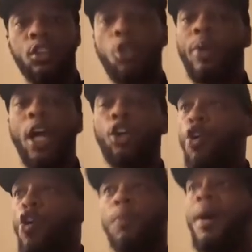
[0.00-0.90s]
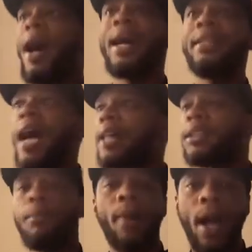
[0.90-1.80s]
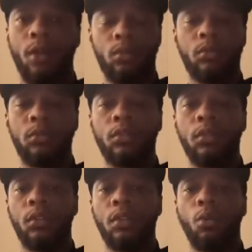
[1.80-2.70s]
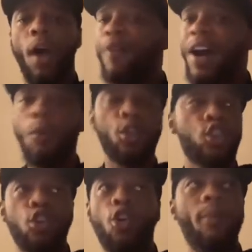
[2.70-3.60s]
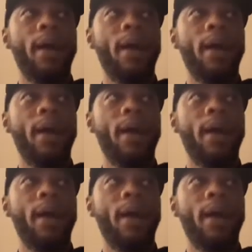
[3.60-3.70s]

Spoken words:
So when I caught him, I knocked him out. Wherever I would have saw